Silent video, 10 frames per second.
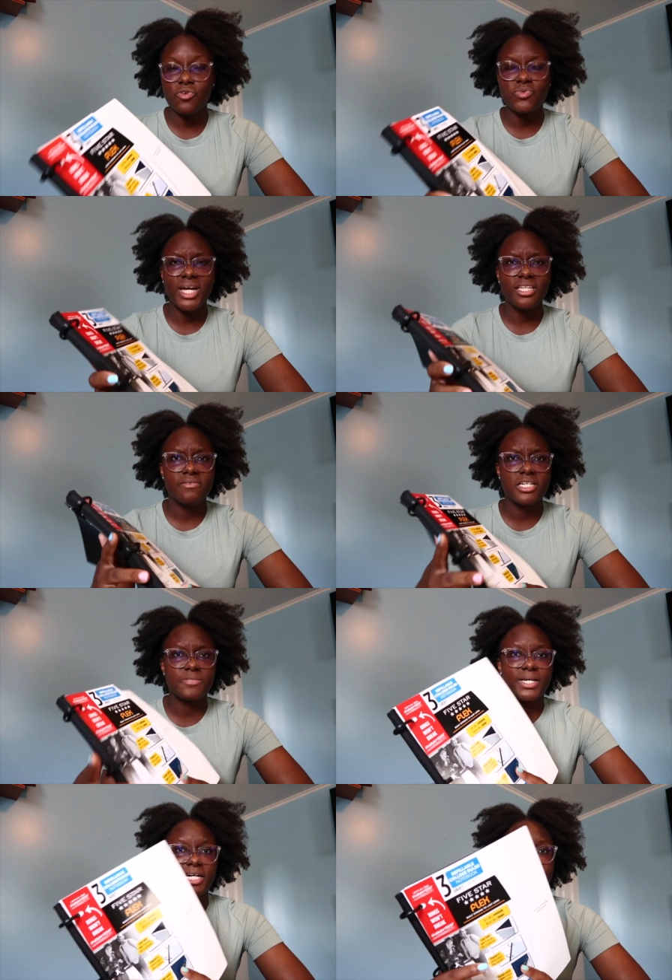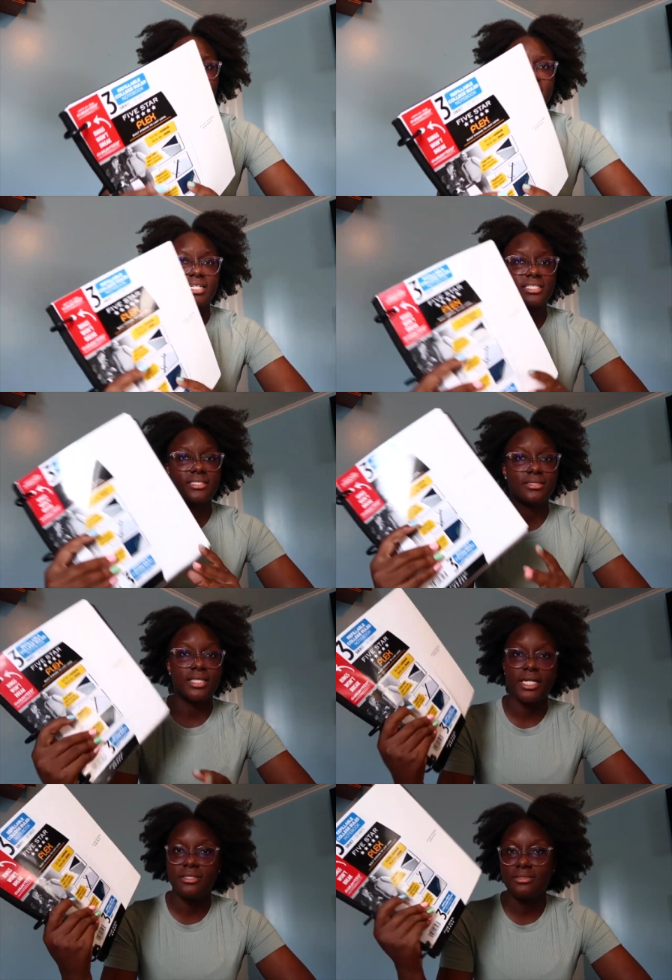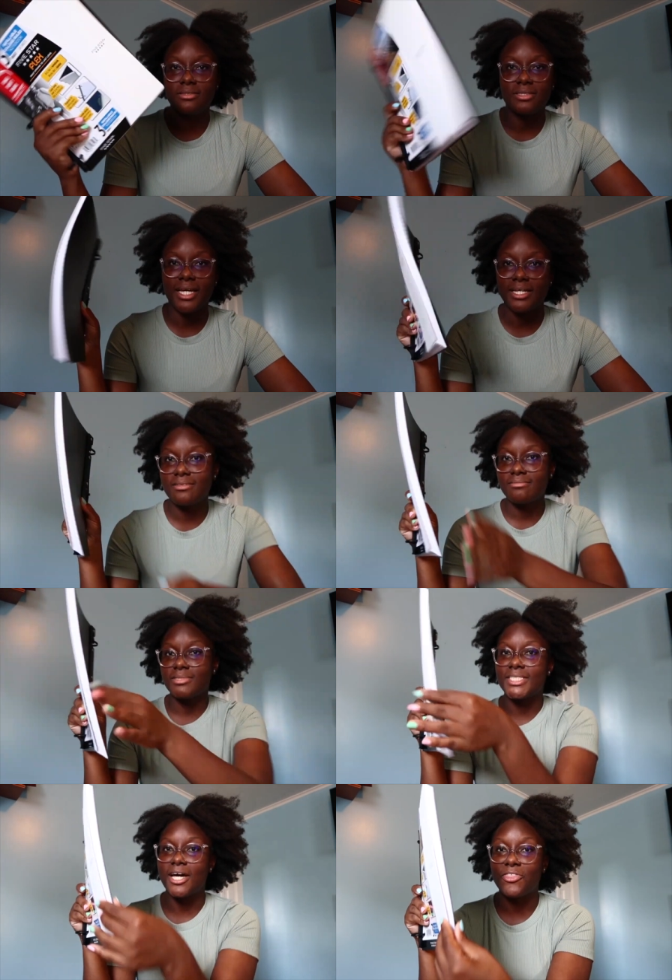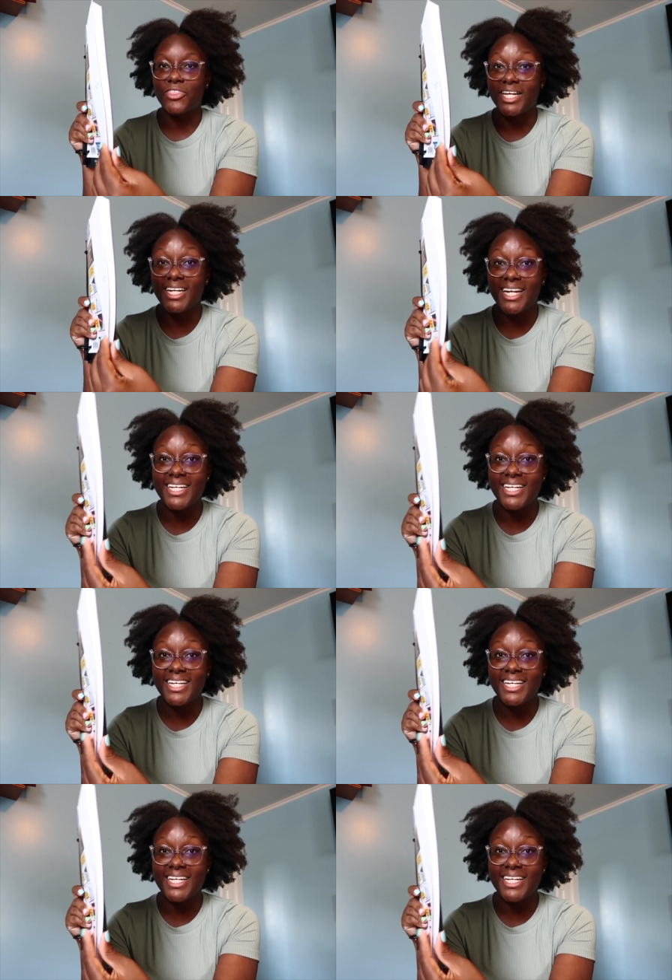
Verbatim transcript: The reason why I love it is because it's thin, like you see how thin it